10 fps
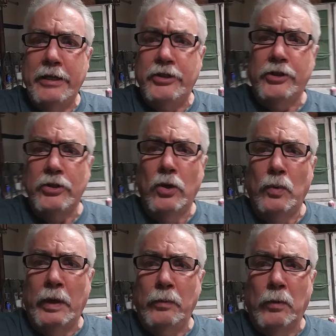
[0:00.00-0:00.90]
I just know
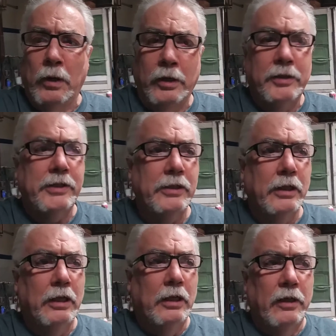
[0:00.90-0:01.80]
what works
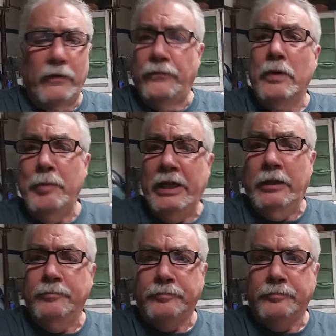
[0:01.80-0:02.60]
for me.